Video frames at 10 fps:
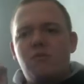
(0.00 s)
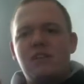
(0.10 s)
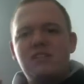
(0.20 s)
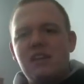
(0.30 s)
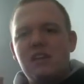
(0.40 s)

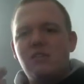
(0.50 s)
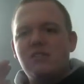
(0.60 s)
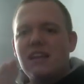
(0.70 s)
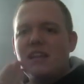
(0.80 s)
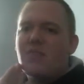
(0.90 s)
Let's take a little
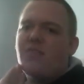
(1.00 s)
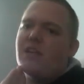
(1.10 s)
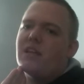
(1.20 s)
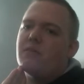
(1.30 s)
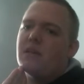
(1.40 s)
second and
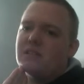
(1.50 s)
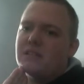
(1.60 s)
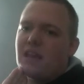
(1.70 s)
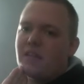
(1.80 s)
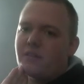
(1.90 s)
think about it
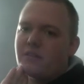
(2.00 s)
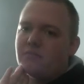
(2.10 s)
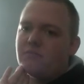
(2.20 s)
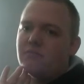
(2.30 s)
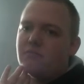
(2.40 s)
together.
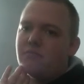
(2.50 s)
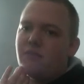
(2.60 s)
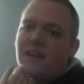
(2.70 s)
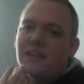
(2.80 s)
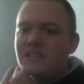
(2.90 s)

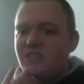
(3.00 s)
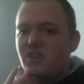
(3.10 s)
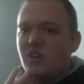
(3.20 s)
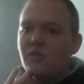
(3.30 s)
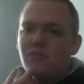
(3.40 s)
Right? It's a
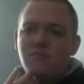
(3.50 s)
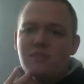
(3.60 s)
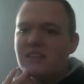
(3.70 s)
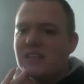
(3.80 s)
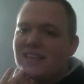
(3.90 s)
show.
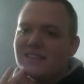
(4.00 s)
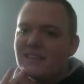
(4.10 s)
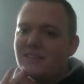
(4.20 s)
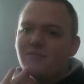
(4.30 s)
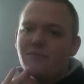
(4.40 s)
It's a
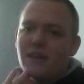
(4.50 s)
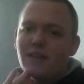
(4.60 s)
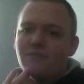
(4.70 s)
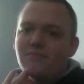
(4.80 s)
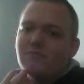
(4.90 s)
lesson,
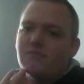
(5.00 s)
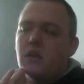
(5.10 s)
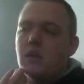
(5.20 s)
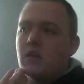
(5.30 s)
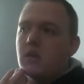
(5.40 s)
right?
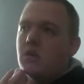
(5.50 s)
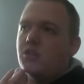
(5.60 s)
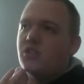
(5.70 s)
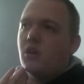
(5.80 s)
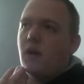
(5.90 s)

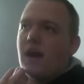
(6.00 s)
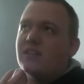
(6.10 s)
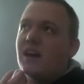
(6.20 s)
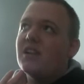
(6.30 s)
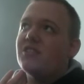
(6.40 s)
So I
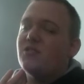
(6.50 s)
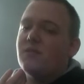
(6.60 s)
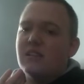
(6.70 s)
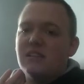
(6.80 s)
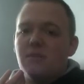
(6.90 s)
taught us so
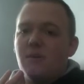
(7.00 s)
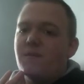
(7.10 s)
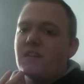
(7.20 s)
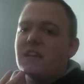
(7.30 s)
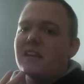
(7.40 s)
many things about
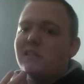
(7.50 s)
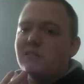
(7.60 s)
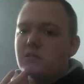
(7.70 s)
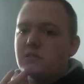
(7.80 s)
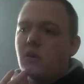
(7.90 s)

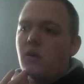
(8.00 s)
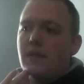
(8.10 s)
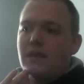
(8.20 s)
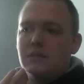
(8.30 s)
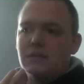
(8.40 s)
feedings,
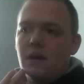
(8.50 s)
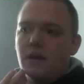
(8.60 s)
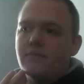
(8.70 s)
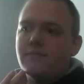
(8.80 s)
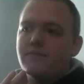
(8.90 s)
all that
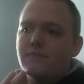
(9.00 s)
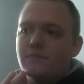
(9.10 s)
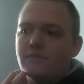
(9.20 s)
stuff.